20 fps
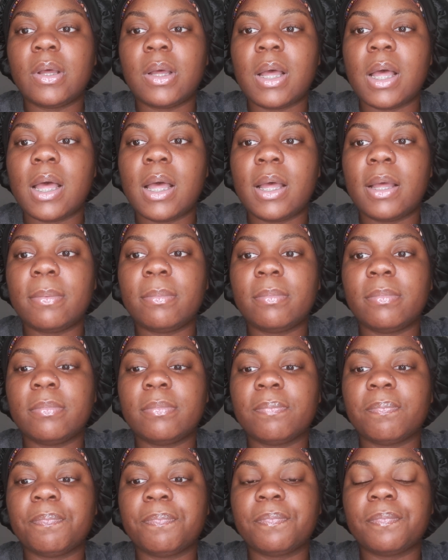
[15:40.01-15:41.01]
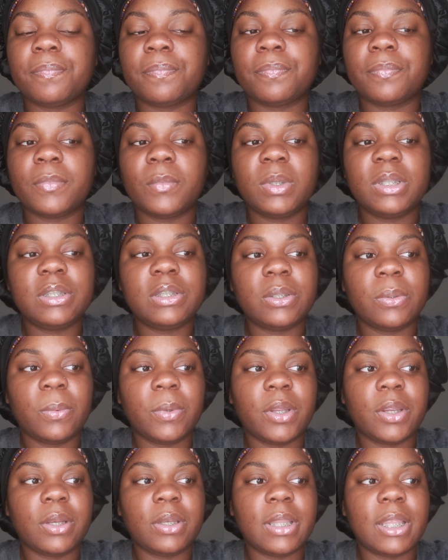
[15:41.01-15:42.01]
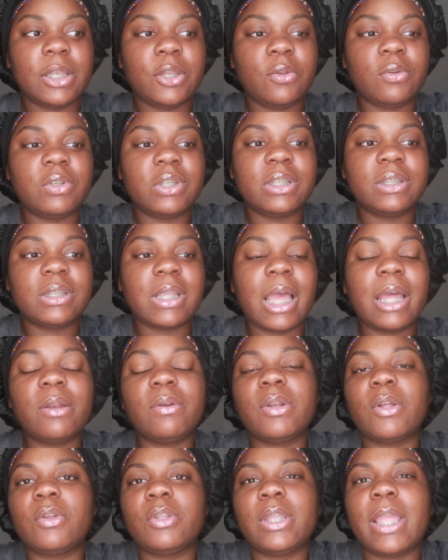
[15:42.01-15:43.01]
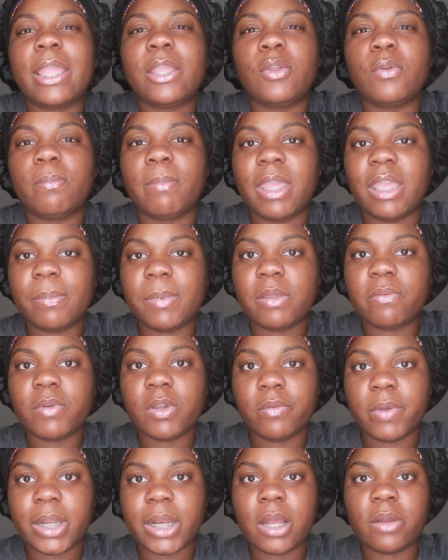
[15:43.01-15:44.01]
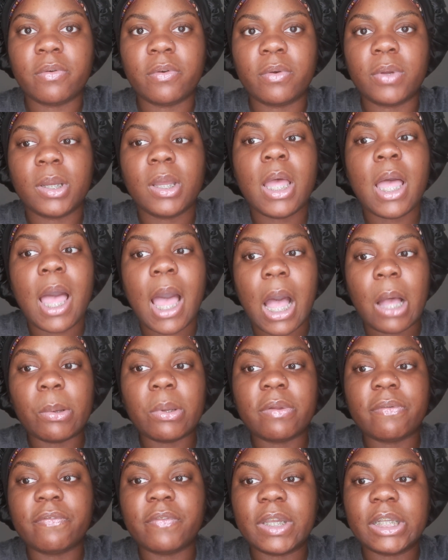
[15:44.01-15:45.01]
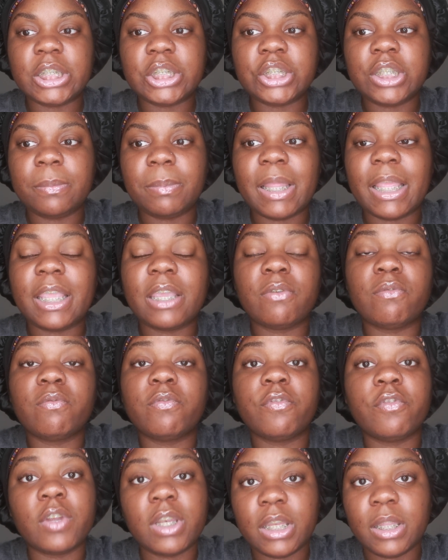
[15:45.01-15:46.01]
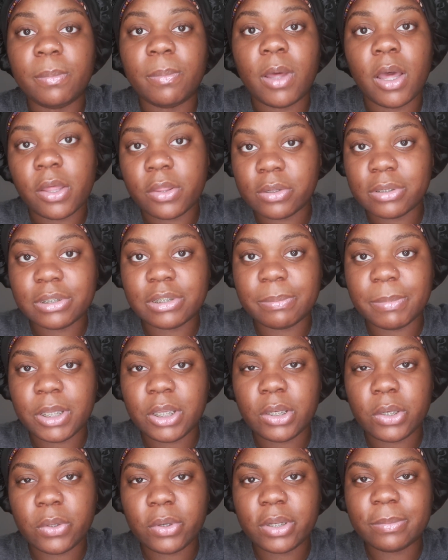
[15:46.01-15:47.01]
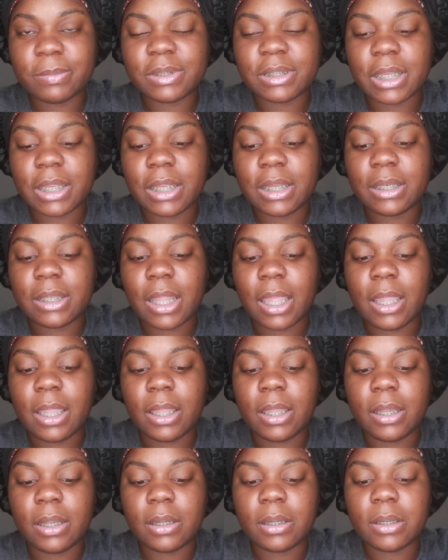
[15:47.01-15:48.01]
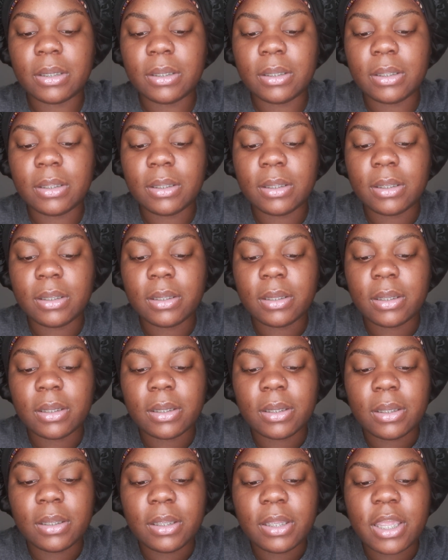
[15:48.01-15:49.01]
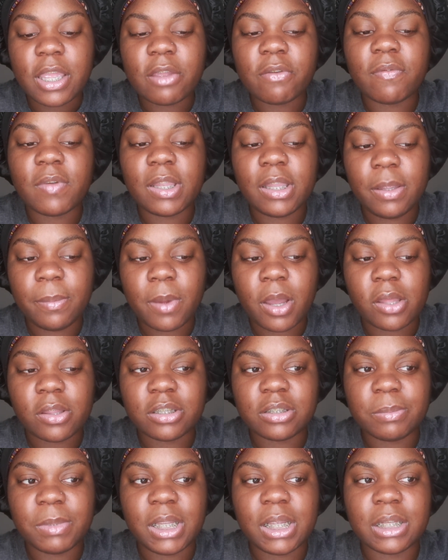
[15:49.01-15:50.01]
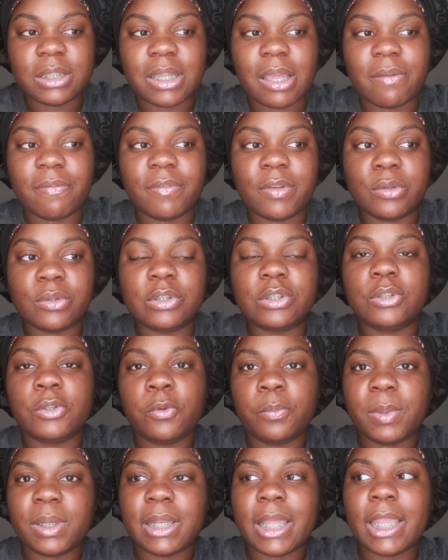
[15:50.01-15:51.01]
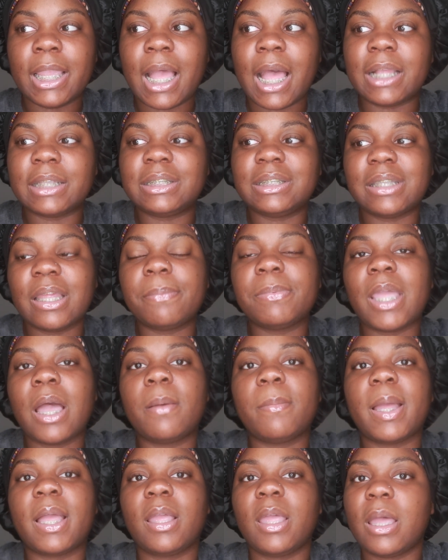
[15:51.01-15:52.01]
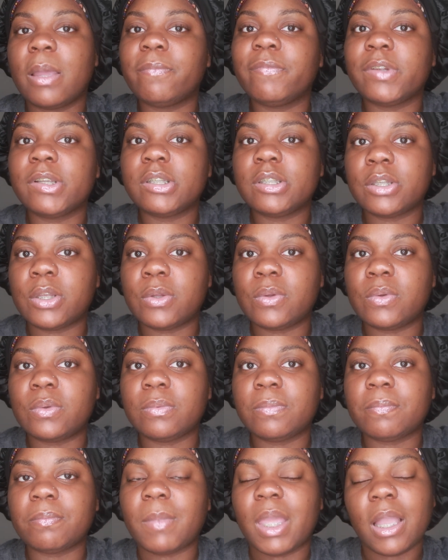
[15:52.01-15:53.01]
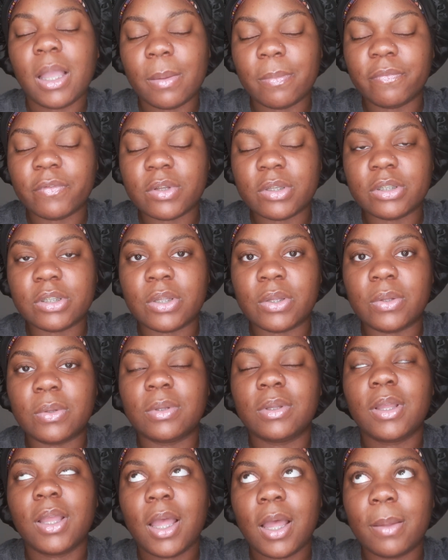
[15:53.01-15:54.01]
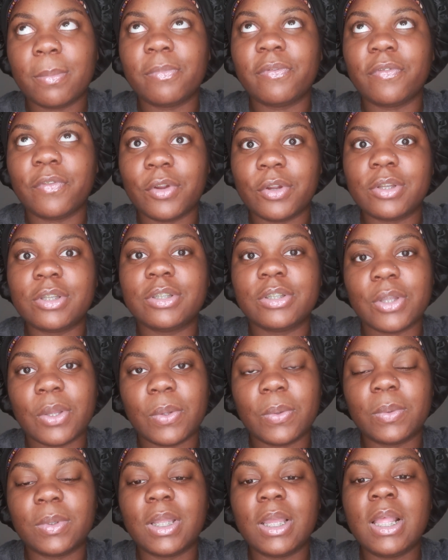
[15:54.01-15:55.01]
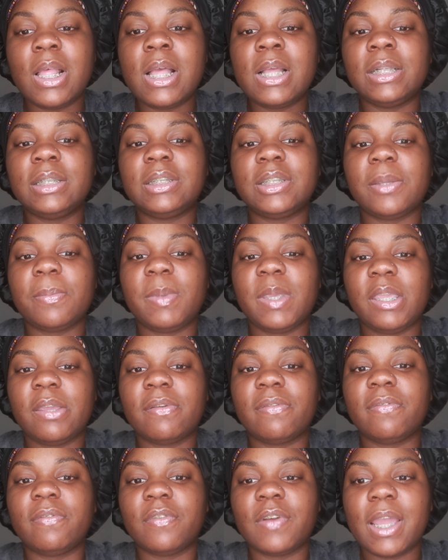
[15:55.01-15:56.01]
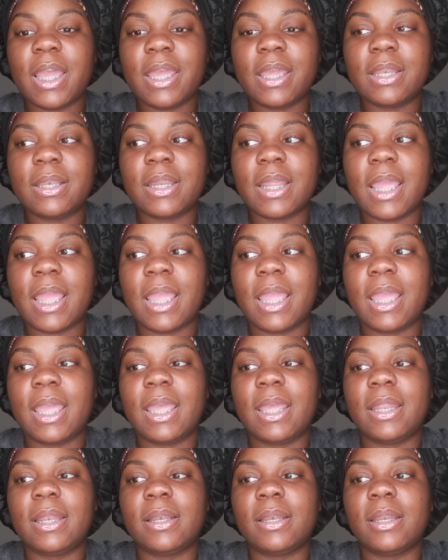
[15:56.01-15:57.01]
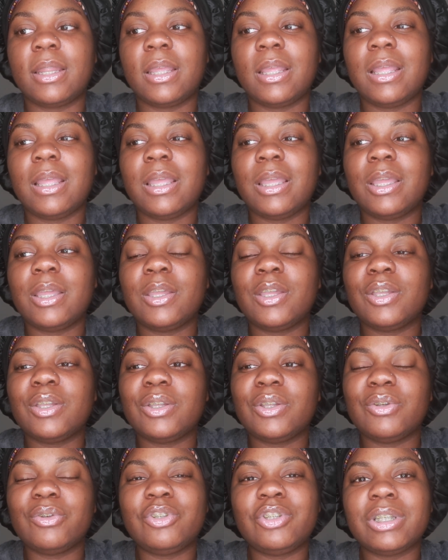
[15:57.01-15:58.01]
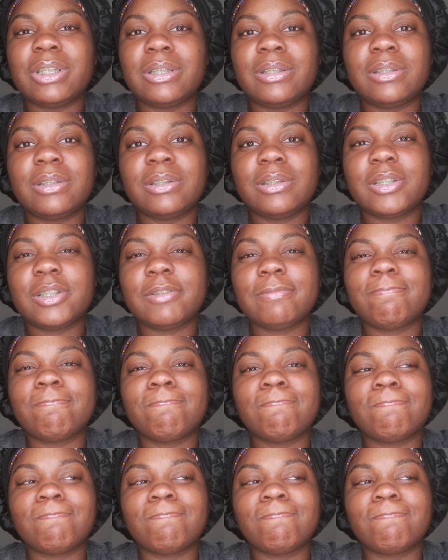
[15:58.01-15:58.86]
um what's the word and you just i don't know like you make me regret our our friendship like it really bothers me you know what i'm saying like it really bothers me because i feel stupid like i stepped out my comfort zone my comfort zone comfort zone to be a friend and you just